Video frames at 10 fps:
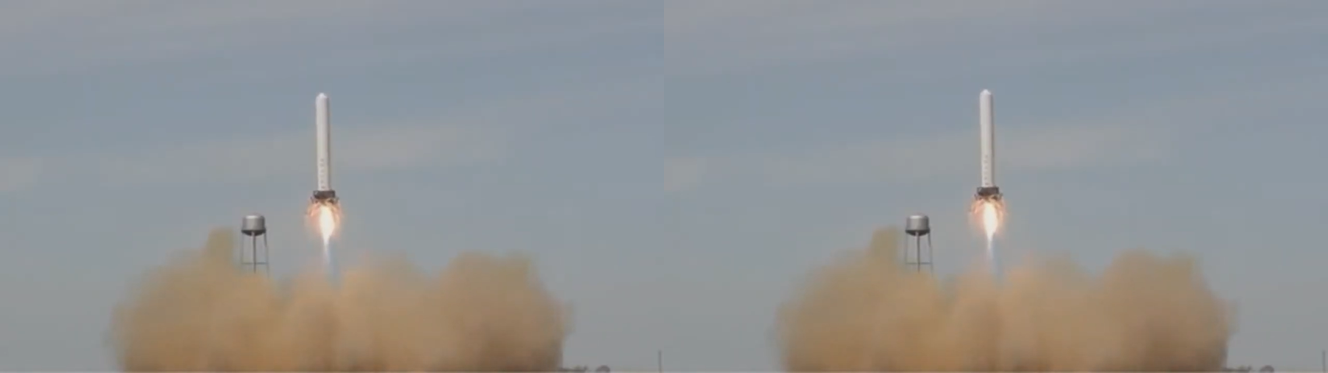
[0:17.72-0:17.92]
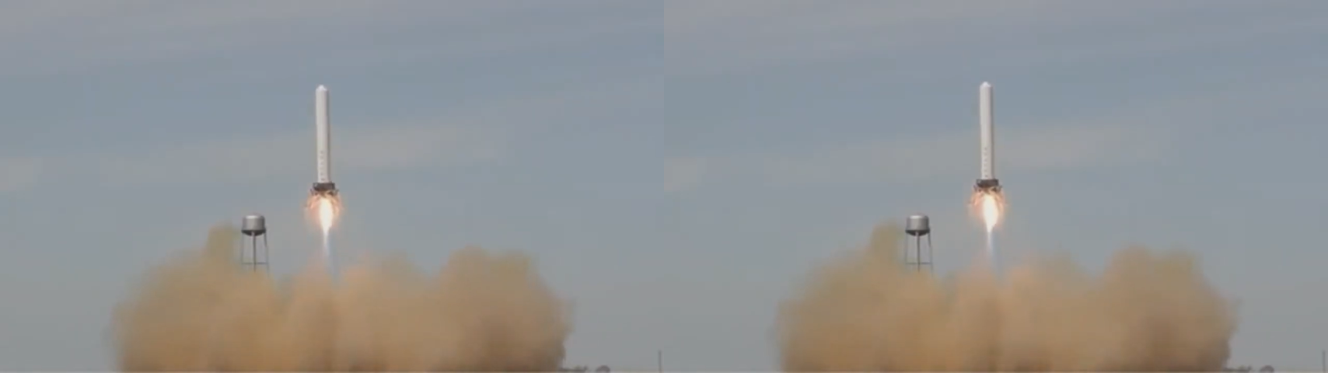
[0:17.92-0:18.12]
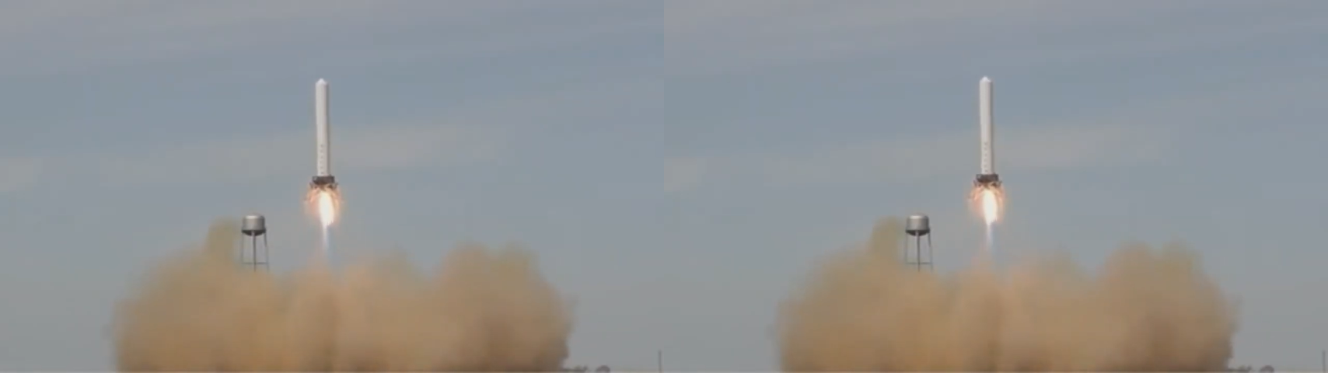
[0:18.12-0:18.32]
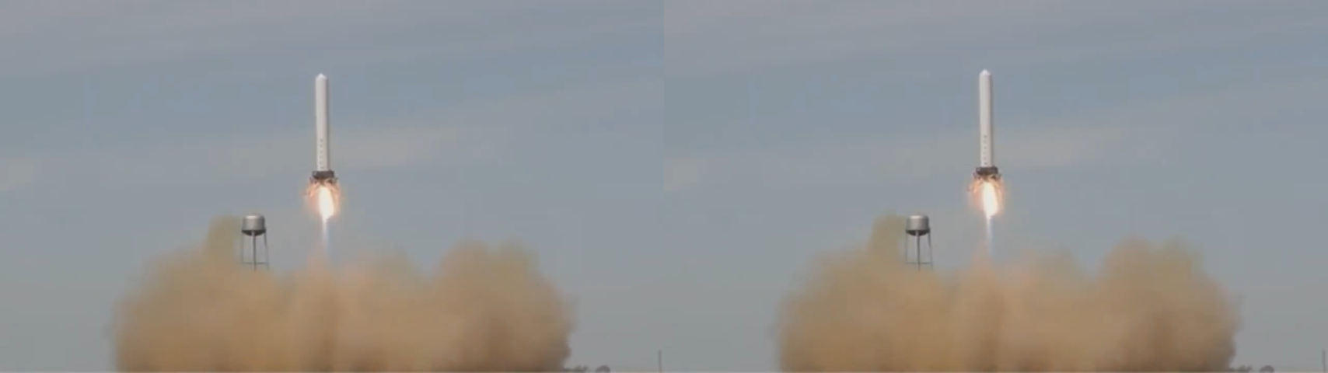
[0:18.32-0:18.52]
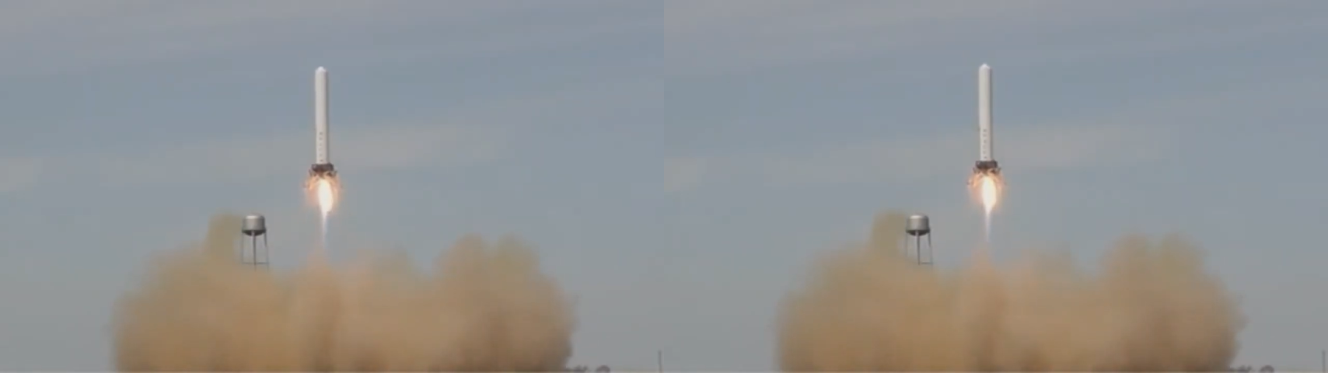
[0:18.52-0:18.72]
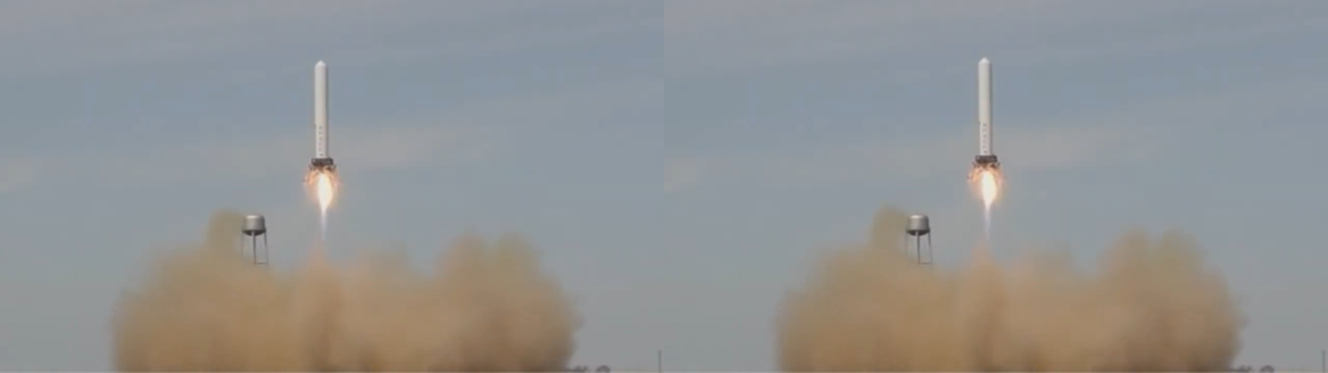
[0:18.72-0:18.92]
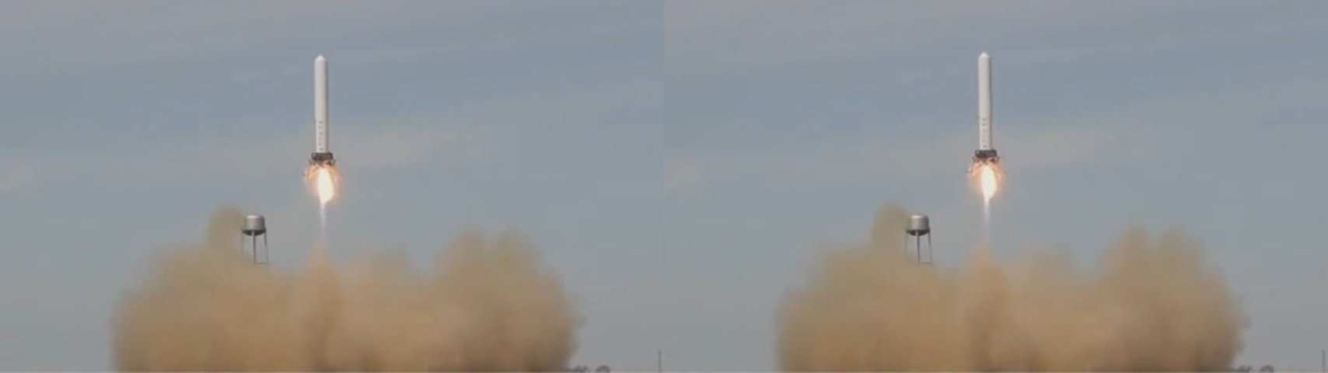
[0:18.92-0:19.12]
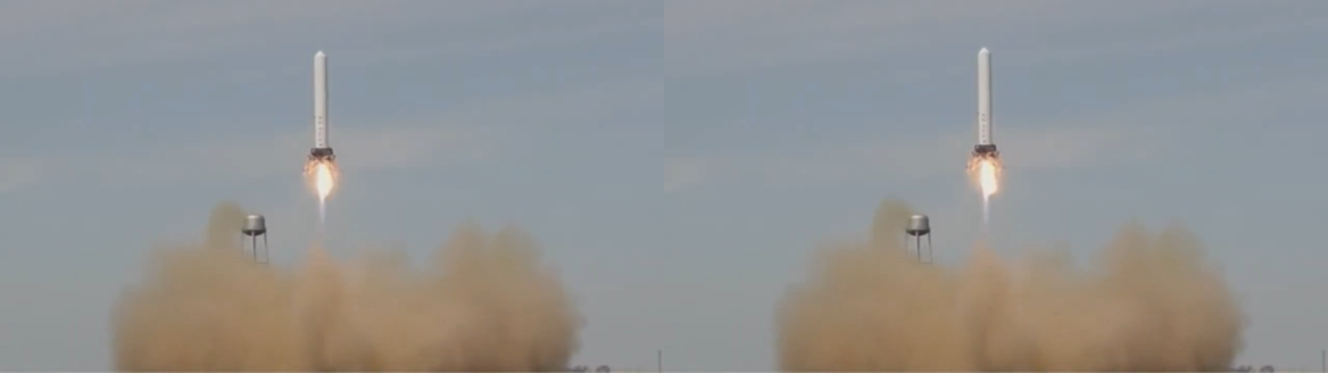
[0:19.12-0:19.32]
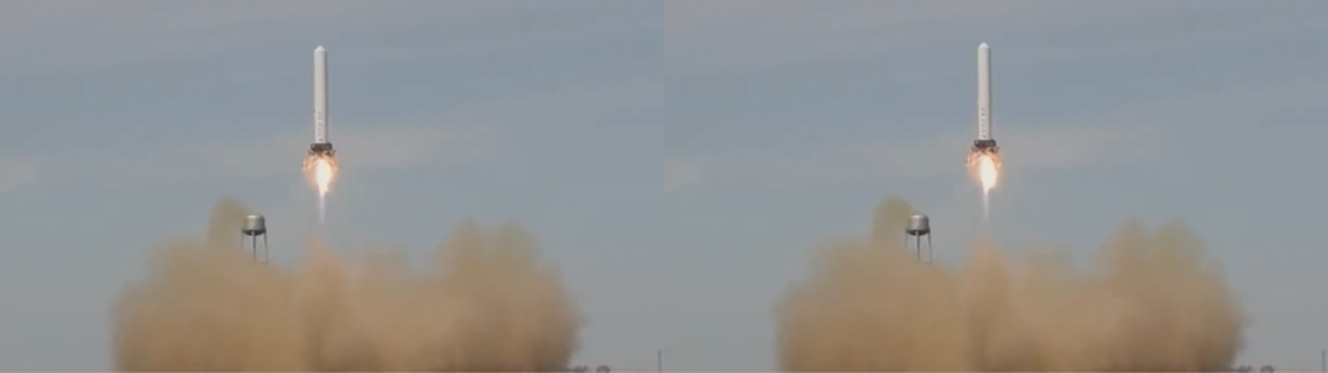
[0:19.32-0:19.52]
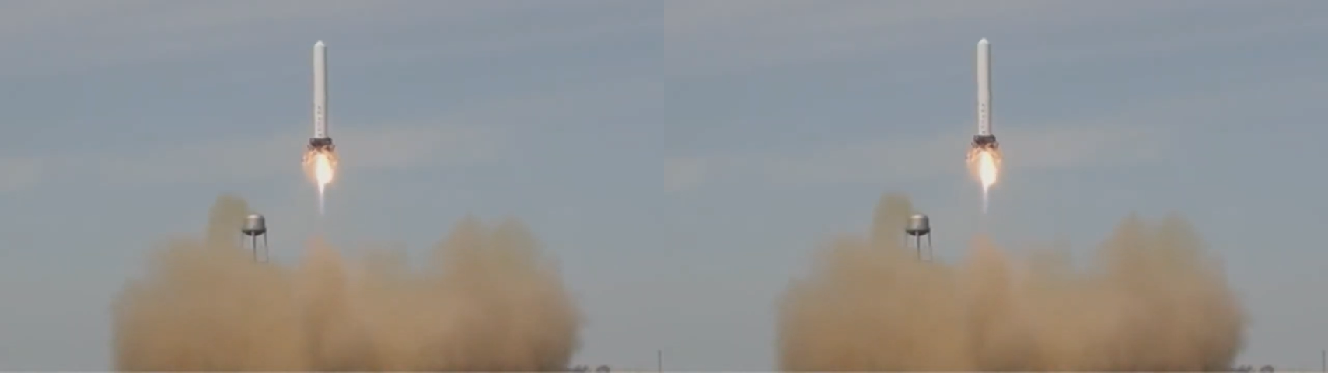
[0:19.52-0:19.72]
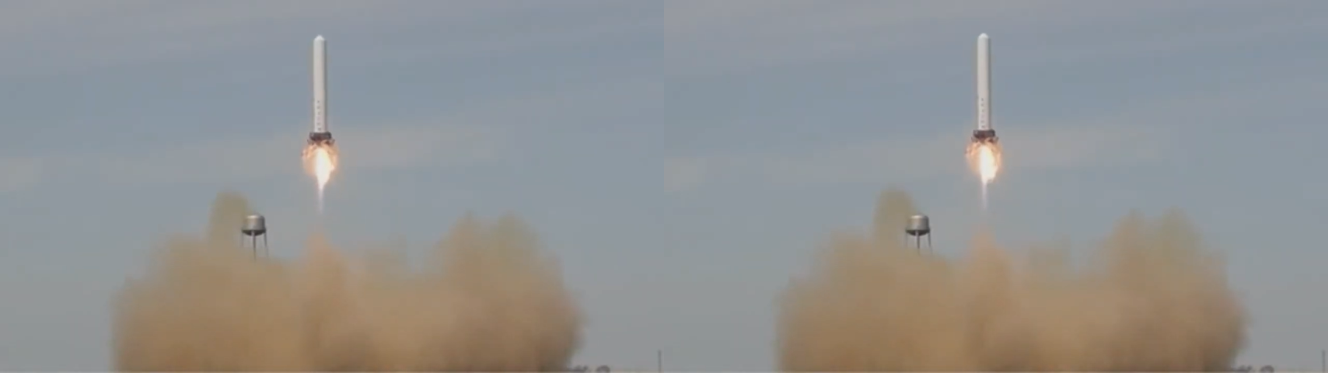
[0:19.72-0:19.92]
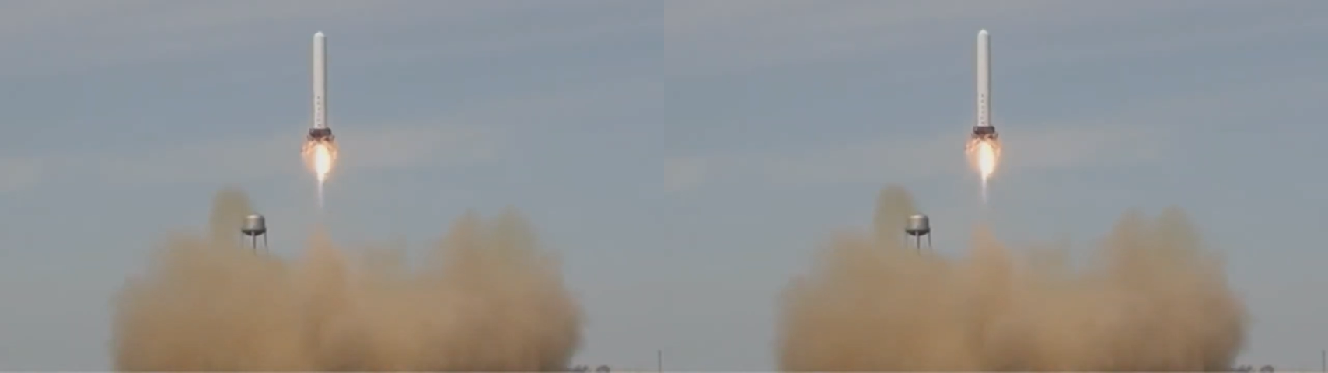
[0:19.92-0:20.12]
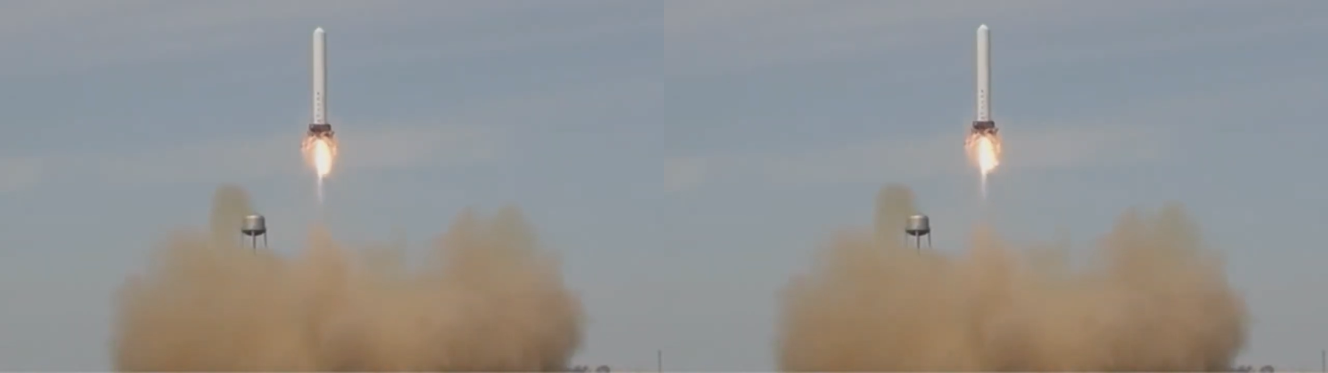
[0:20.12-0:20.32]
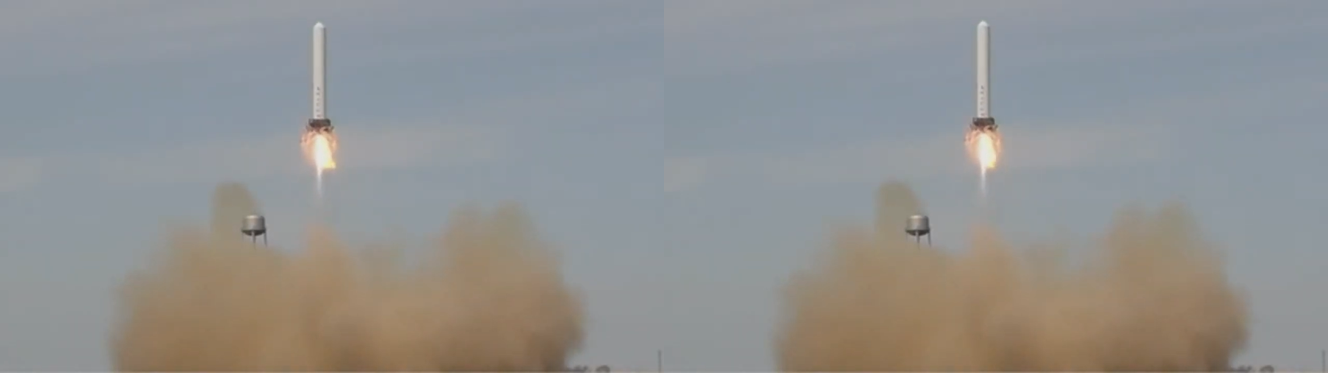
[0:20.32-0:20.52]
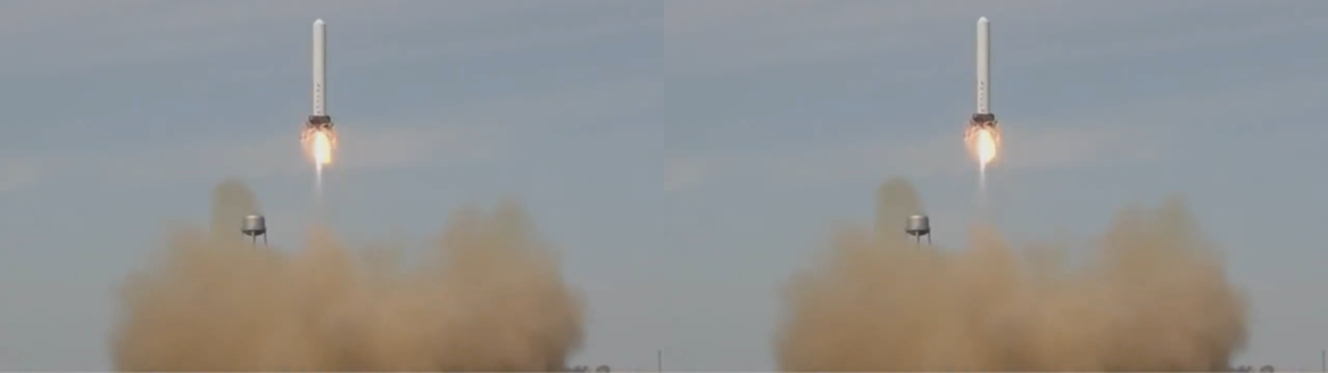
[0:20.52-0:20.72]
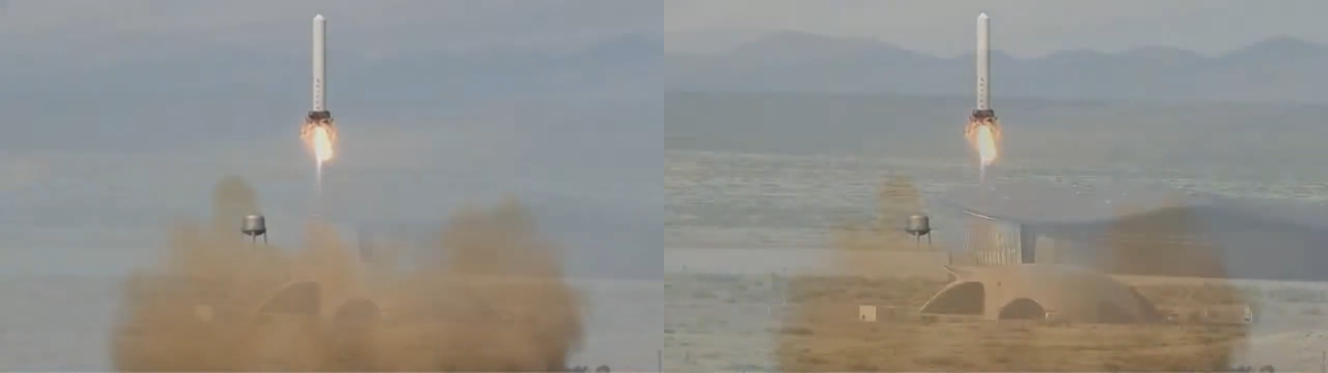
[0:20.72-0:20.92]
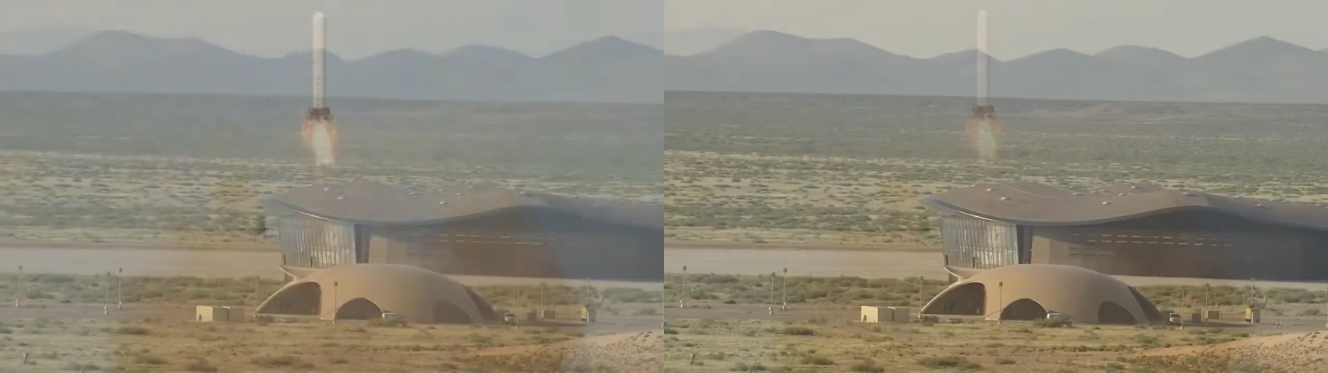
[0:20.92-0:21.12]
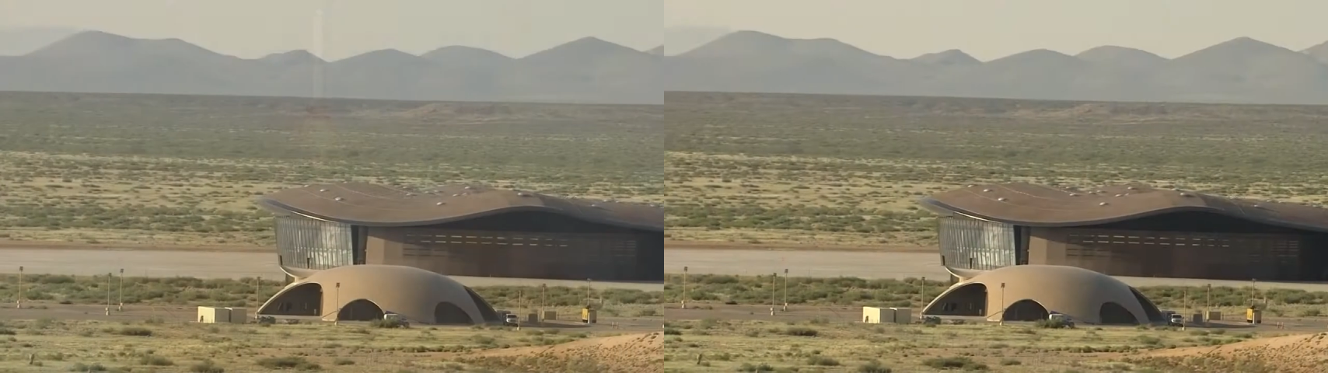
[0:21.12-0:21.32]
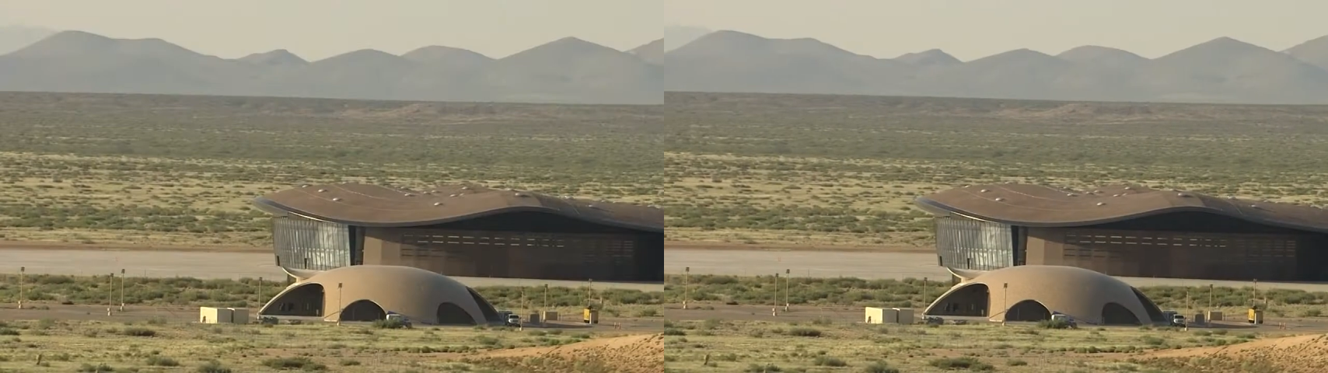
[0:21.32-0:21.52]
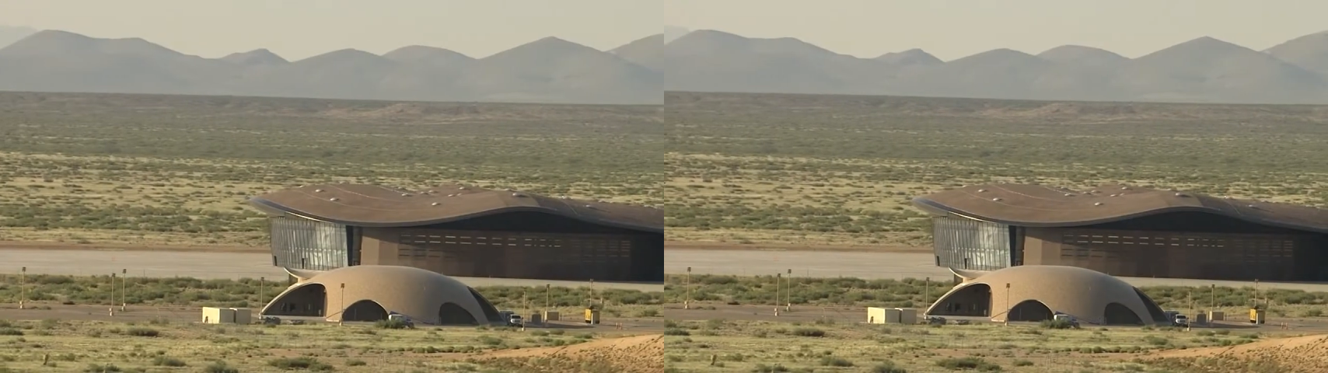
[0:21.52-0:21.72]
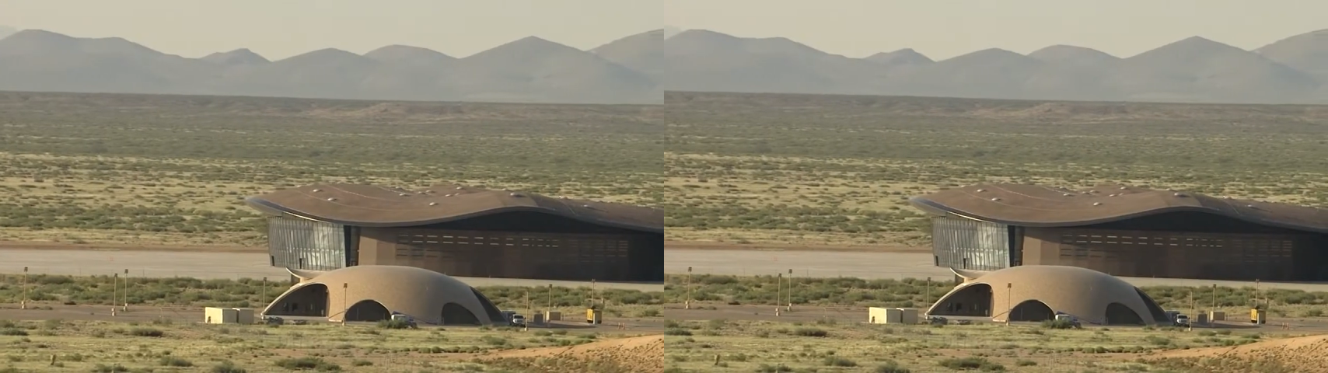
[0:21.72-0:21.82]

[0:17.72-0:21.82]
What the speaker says: (no speaker visible)